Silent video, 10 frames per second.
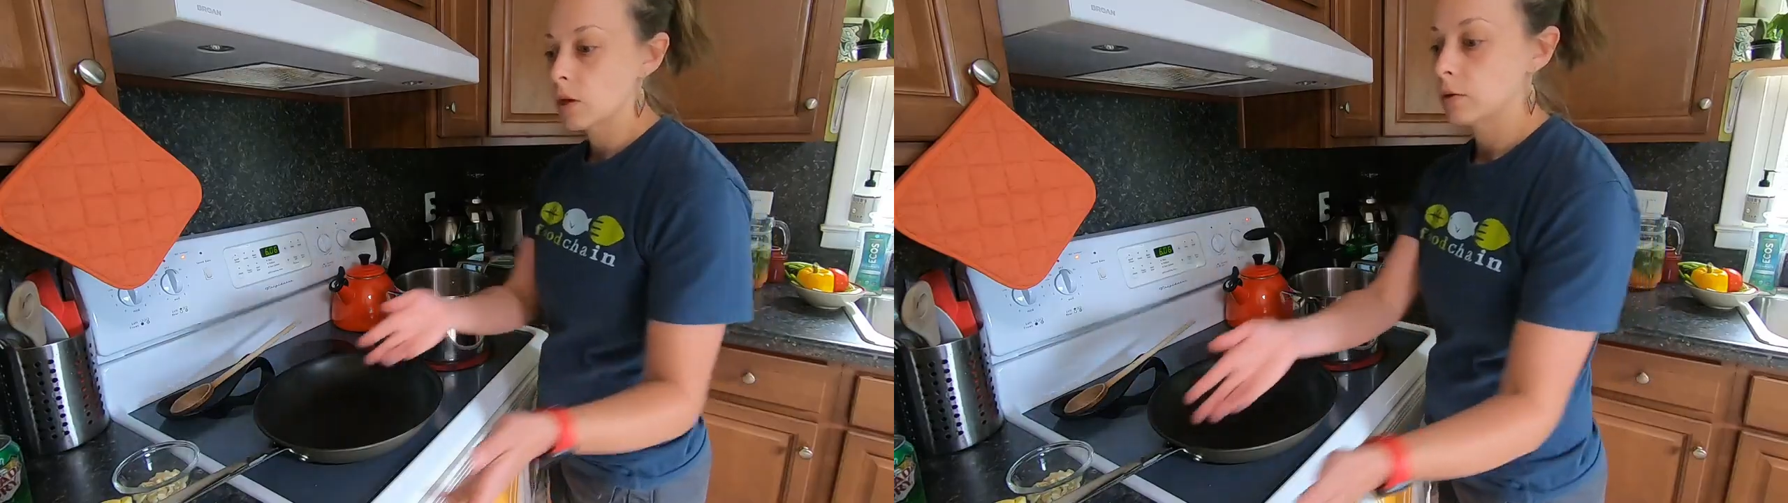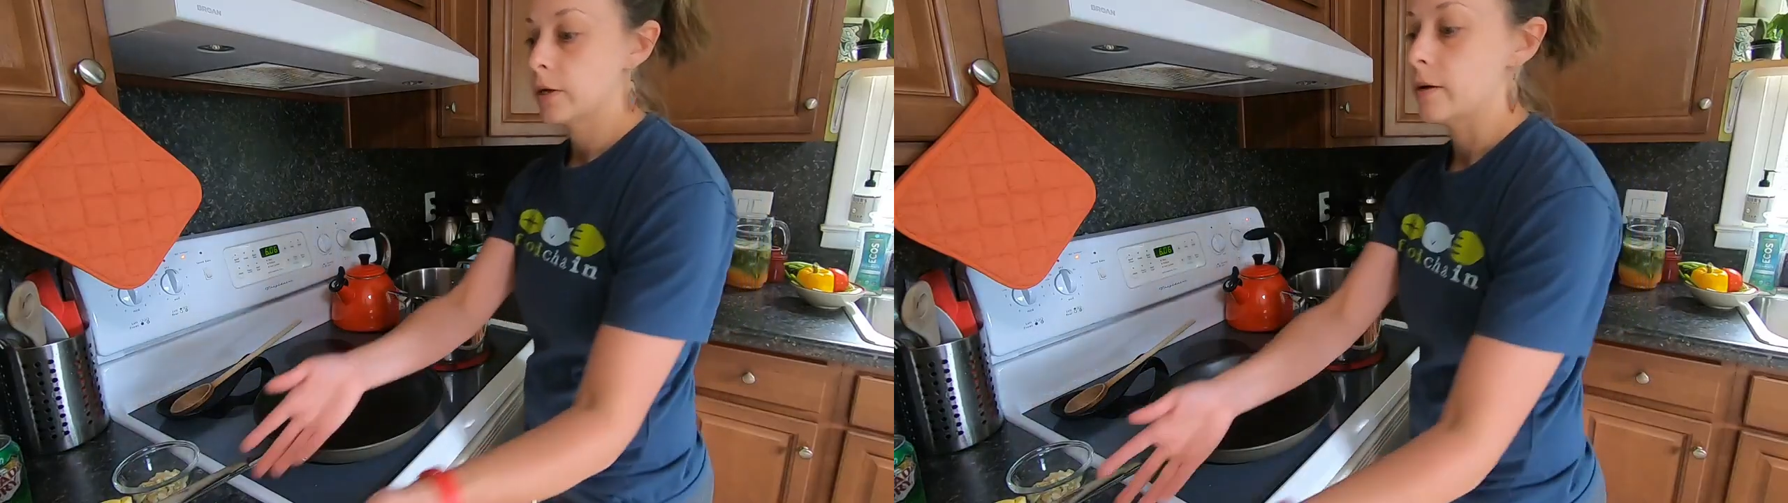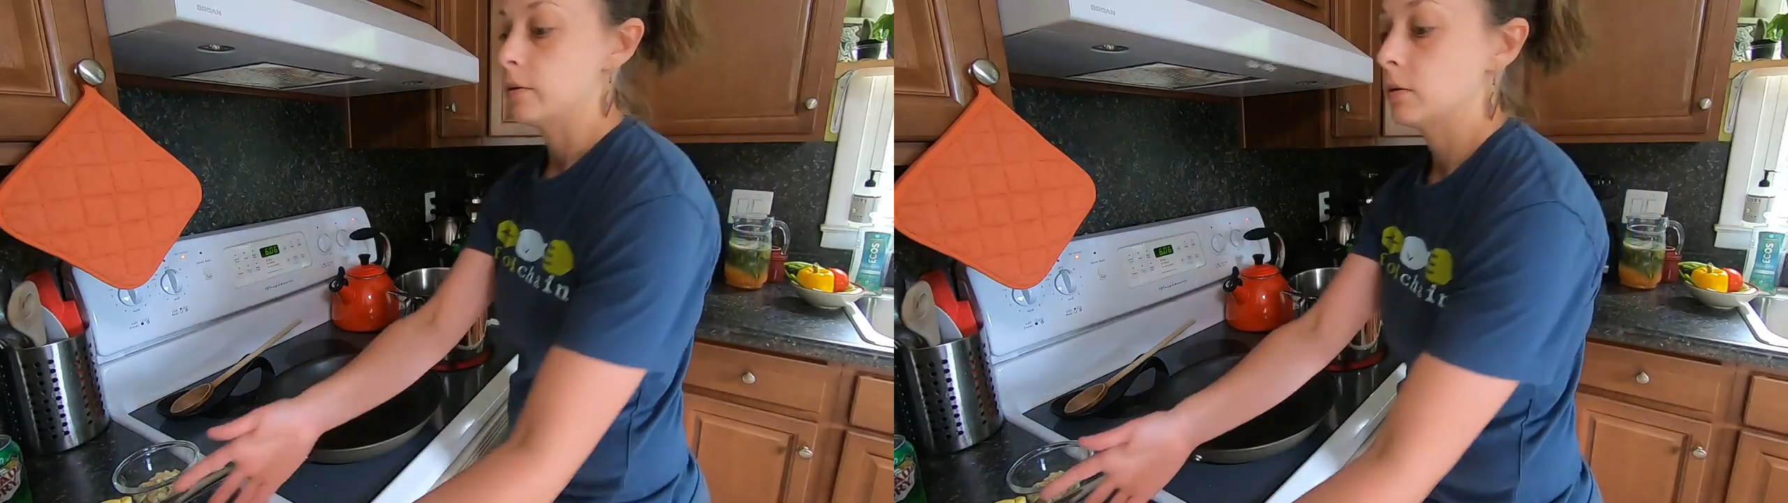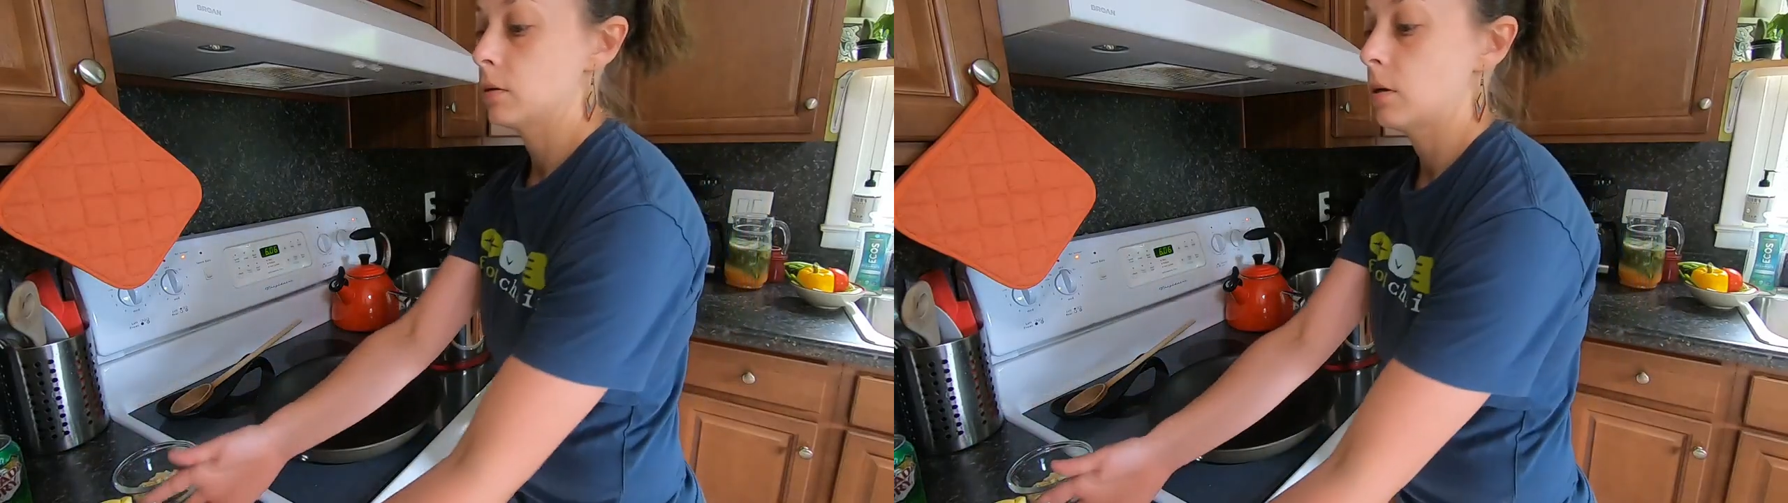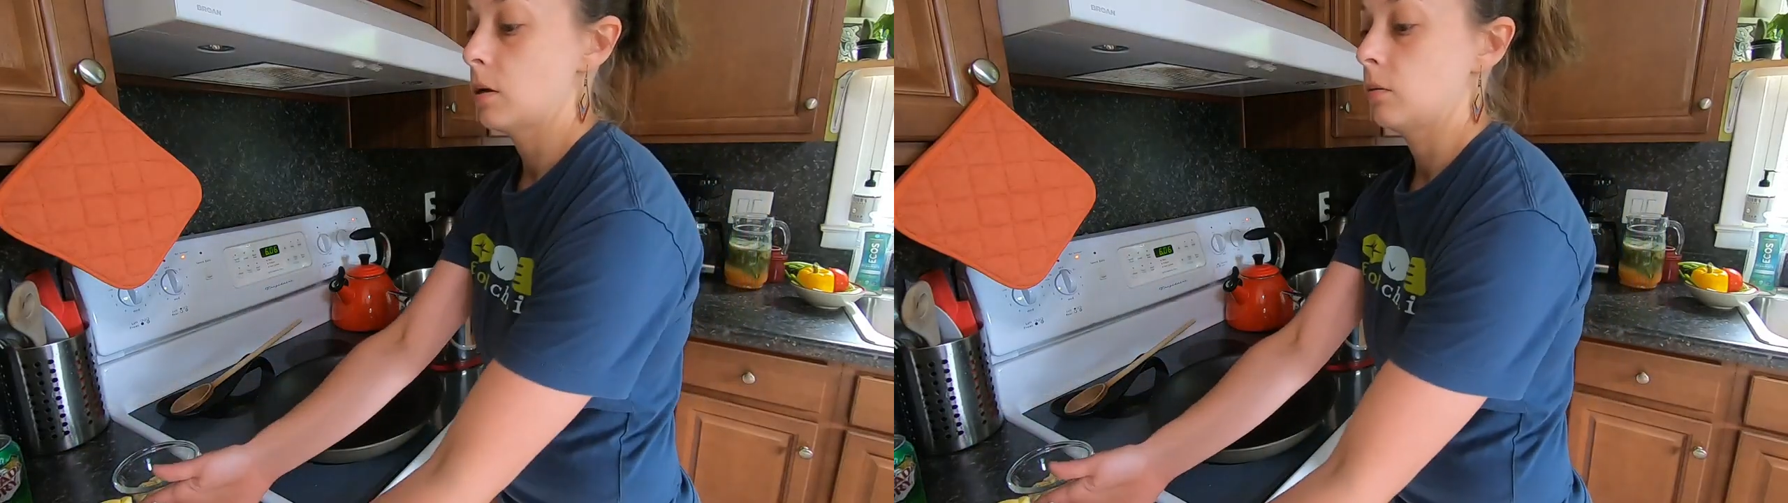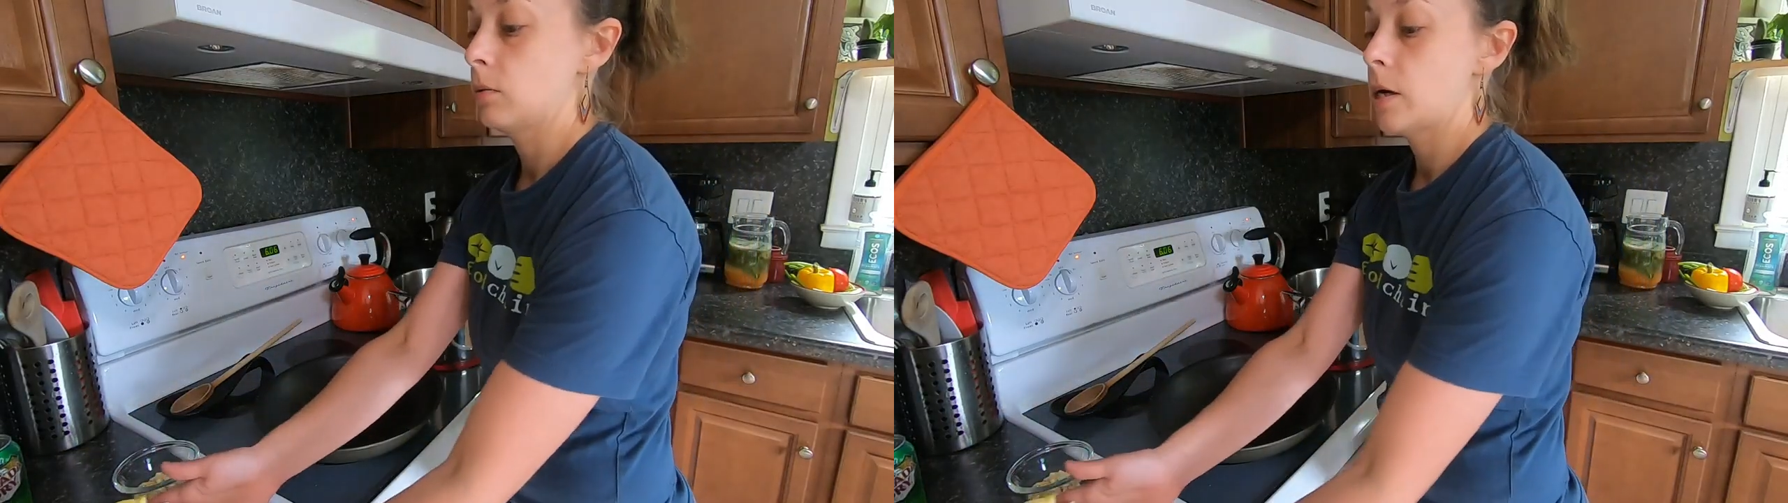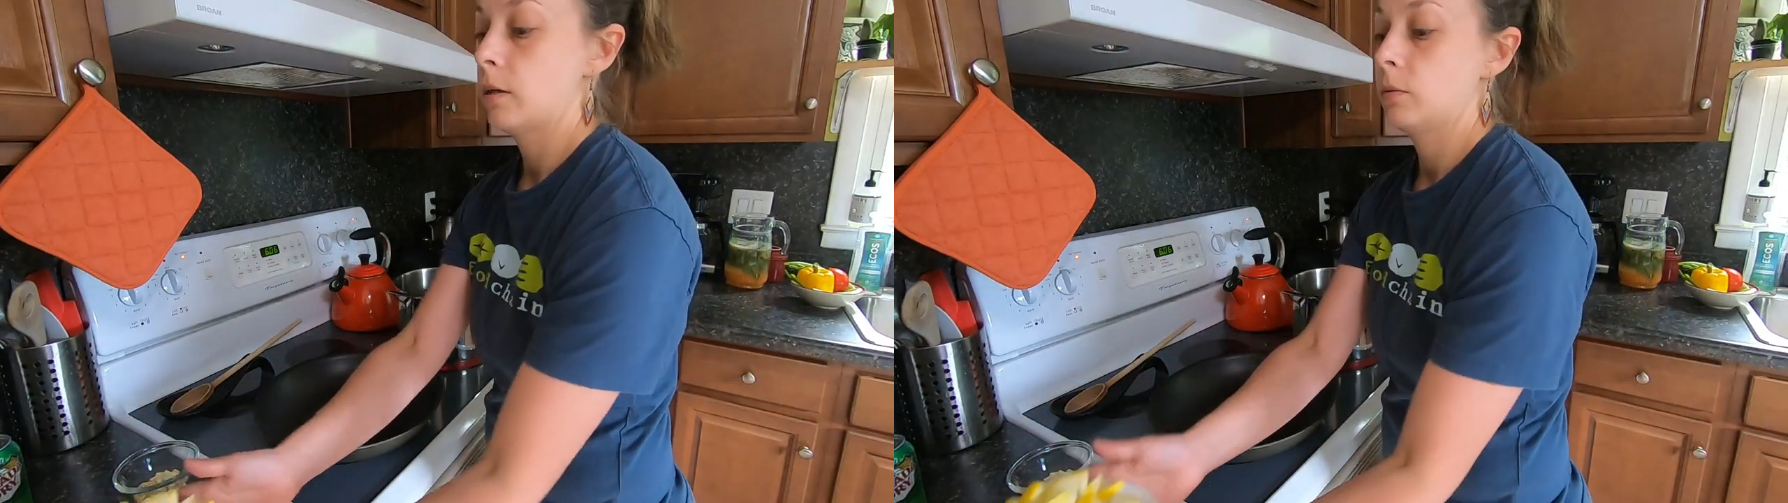Okay, so now